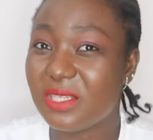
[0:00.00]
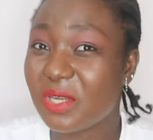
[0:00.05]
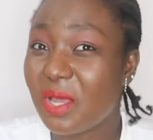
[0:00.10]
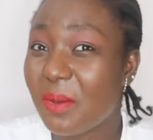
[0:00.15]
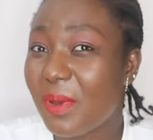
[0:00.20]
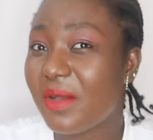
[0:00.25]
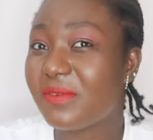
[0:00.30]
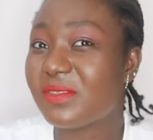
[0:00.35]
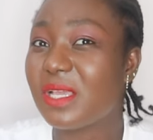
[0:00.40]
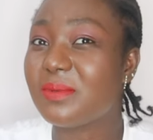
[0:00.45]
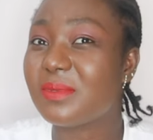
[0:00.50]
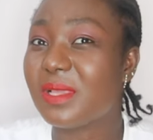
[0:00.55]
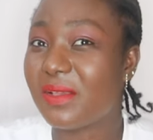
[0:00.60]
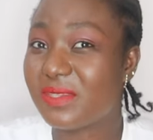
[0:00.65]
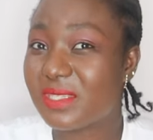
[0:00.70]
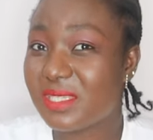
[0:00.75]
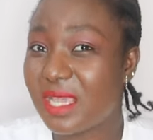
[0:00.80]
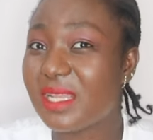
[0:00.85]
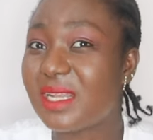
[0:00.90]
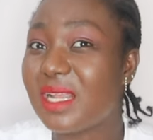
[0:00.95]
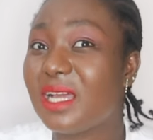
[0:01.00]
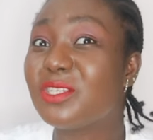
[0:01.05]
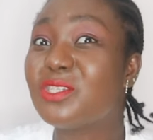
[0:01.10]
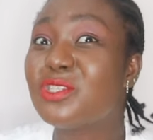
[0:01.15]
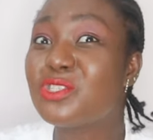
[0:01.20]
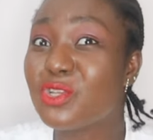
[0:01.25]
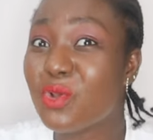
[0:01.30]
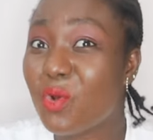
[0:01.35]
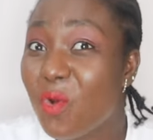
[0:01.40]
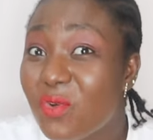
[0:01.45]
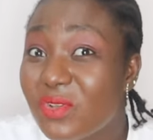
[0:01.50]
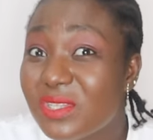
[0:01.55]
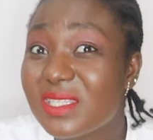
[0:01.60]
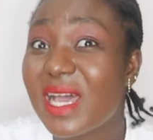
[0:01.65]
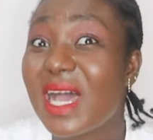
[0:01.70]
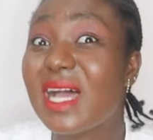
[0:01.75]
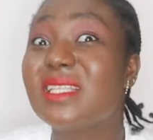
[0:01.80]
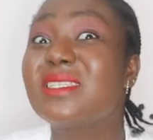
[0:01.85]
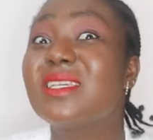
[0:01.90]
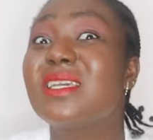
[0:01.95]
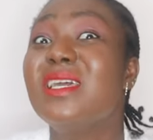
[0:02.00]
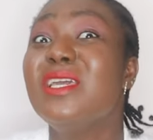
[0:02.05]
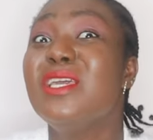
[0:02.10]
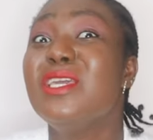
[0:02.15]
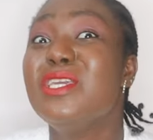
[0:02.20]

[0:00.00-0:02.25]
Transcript: the number of times I've said that shows that